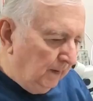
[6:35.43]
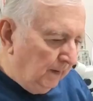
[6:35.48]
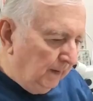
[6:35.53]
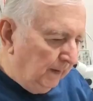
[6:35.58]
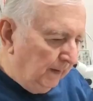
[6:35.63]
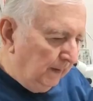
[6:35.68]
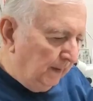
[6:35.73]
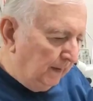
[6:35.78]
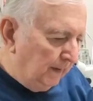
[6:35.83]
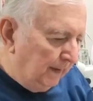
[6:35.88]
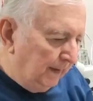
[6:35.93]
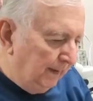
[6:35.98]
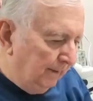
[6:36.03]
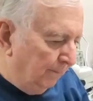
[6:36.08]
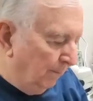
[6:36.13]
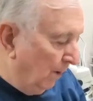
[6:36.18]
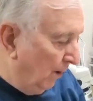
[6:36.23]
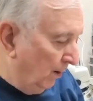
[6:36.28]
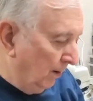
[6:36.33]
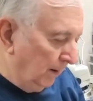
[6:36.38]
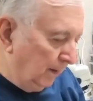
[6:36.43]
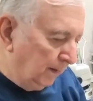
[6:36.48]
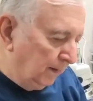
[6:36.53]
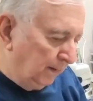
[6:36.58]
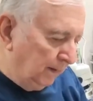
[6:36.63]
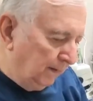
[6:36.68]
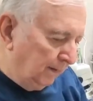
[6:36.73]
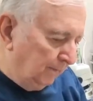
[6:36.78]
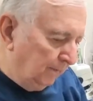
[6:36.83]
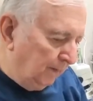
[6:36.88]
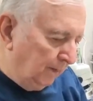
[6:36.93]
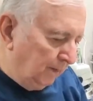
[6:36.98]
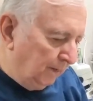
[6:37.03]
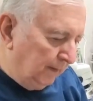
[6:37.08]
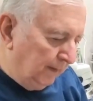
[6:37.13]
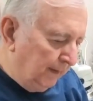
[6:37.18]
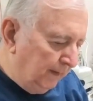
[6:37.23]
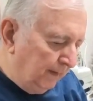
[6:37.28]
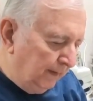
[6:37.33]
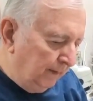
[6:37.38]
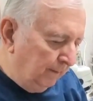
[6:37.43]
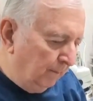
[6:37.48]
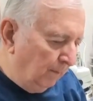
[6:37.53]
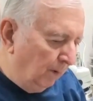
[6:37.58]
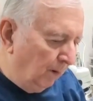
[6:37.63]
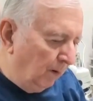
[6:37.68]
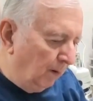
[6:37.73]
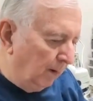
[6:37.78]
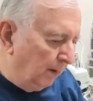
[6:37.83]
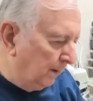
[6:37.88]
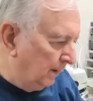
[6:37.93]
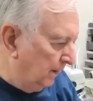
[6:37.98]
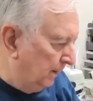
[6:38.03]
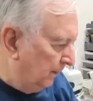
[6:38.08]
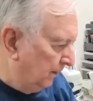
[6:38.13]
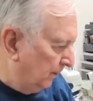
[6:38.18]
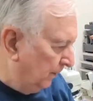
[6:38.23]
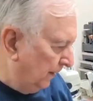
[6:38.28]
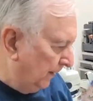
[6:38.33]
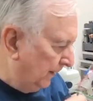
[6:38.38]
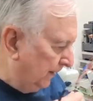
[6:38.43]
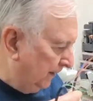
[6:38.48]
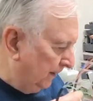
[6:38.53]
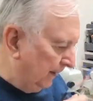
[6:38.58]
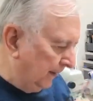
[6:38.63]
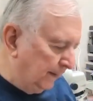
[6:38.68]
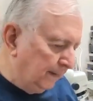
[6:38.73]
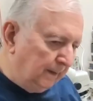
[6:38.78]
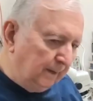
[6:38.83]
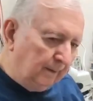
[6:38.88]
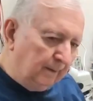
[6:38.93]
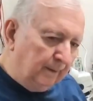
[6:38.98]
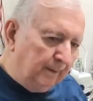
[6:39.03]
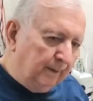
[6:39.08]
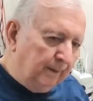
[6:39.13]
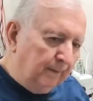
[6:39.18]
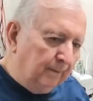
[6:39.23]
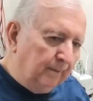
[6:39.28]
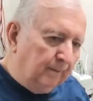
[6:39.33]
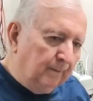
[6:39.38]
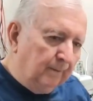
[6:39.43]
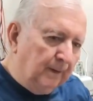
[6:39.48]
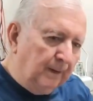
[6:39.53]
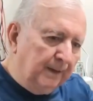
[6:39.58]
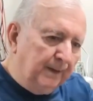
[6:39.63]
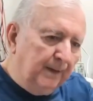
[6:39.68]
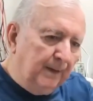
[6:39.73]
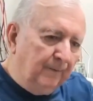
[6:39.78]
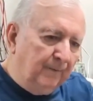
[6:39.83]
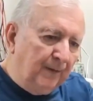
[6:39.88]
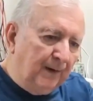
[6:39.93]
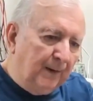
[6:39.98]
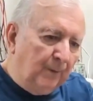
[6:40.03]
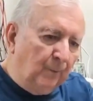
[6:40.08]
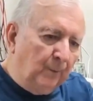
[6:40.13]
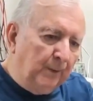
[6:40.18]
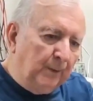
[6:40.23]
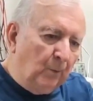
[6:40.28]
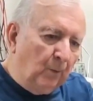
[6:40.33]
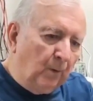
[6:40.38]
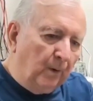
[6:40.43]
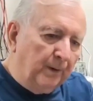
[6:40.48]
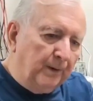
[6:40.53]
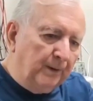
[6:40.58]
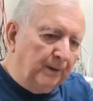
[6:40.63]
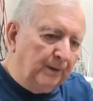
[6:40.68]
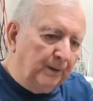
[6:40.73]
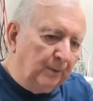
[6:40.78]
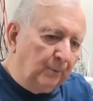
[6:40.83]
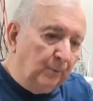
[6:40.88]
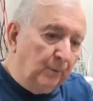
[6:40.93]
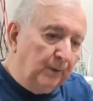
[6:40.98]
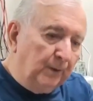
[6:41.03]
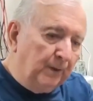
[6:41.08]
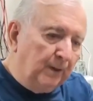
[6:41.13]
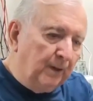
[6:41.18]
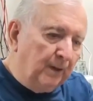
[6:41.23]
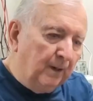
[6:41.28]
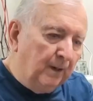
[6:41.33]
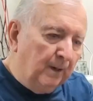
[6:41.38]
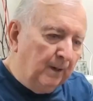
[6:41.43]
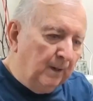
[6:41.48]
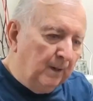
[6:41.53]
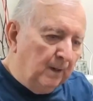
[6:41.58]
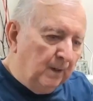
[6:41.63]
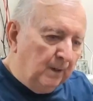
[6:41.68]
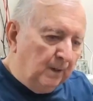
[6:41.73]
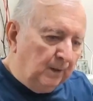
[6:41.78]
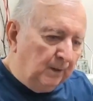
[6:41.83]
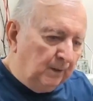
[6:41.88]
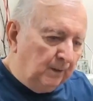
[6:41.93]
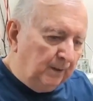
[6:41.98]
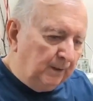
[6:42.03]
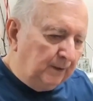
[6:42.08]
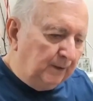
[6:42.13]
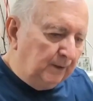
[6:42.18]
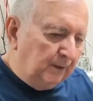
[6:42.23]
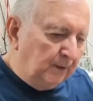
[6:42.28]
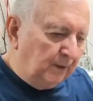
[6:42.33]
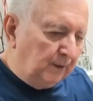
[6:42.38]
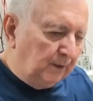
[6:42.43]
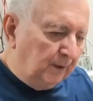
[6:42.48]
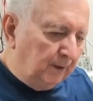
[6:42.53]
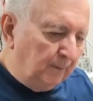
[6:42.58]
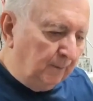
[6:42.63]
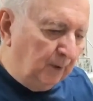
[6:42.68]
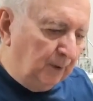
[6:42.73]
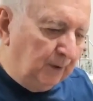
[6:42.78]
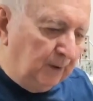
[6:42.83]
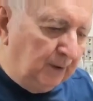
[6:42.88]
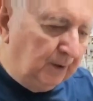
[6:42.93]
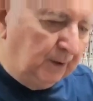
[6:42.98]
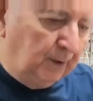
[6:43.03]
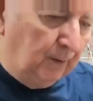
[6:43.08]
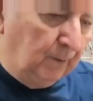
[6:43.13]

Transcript: and I have marked. I've gone ahead and marked so I can identify which one of these is which. So let's just put this